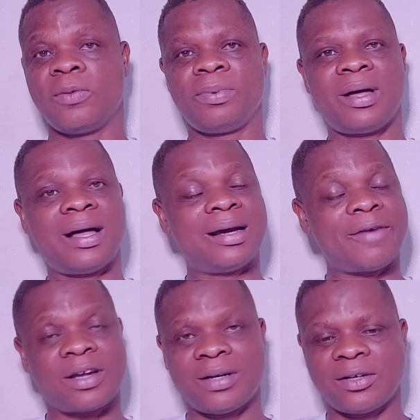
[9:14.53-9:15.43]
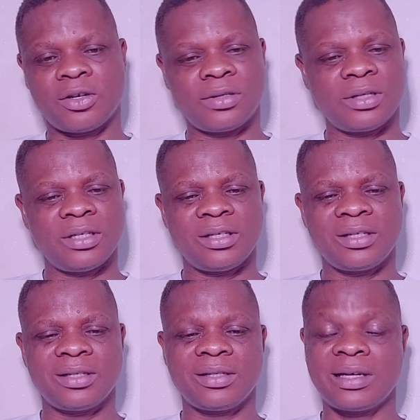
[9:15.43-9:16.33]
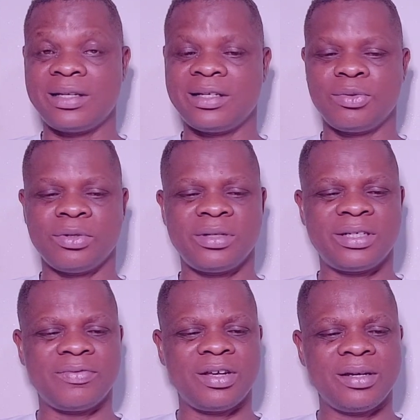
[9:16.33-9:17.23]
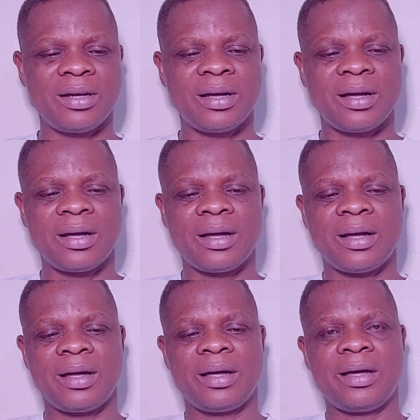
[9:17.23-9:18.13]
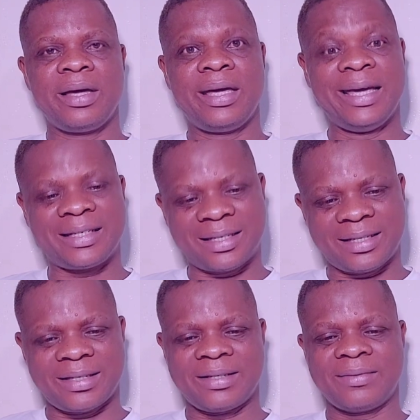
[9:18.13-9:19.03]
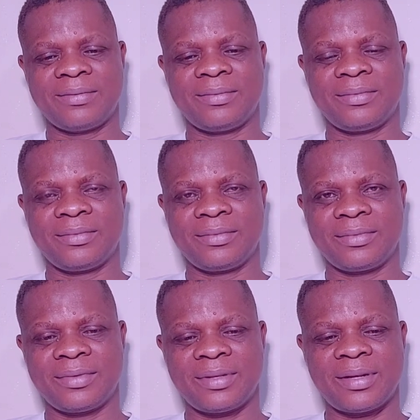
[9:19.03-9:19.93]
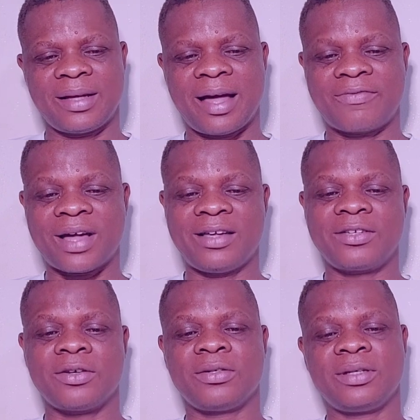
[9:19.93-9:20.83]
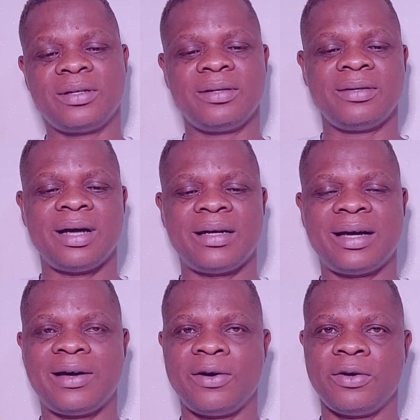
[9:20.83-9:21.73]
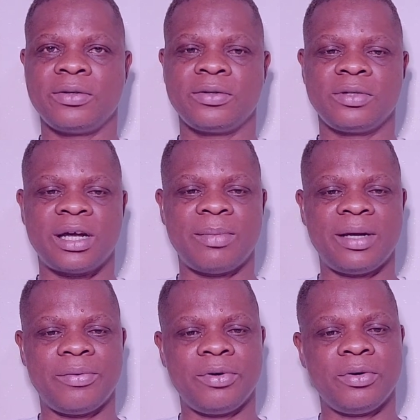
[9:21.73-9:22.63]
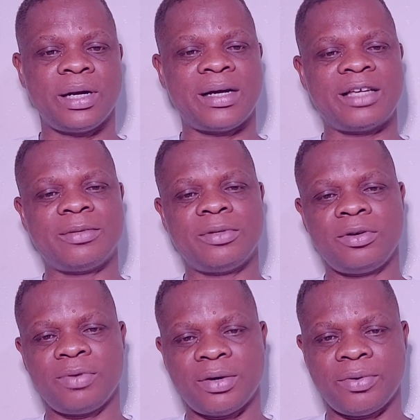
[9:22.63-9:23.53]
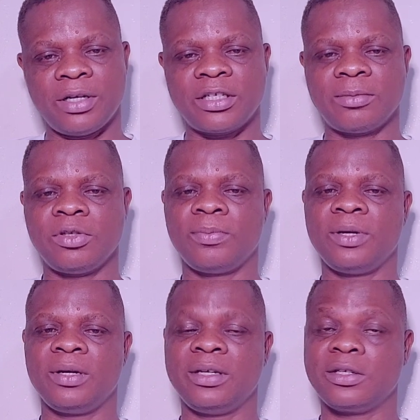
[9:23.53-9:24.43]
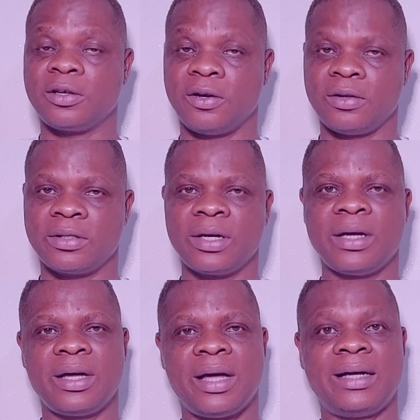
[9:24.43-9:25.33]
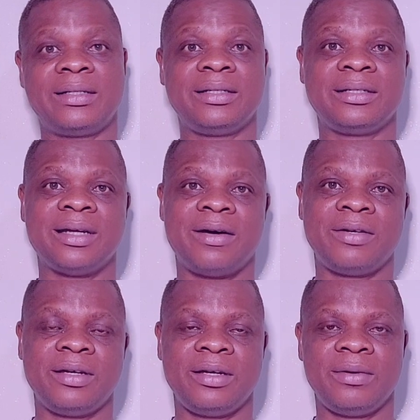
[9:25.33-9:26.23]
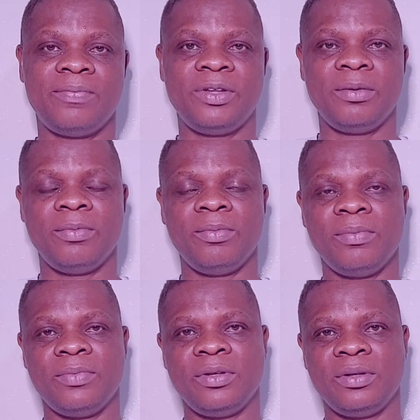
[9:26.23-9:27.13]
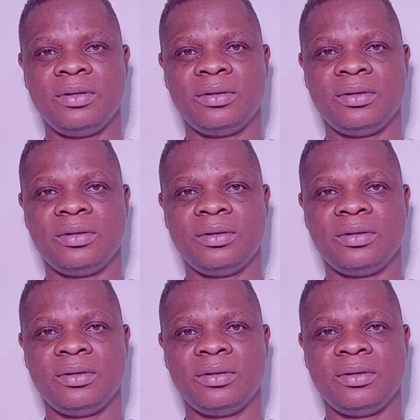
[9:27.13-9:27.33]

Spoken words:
Trump, and after Donald Trump said this, he was receiving hits after insulting Rihanna on social media. We know Rihanna will do very well. She'll be dropping hit songs, and she's now a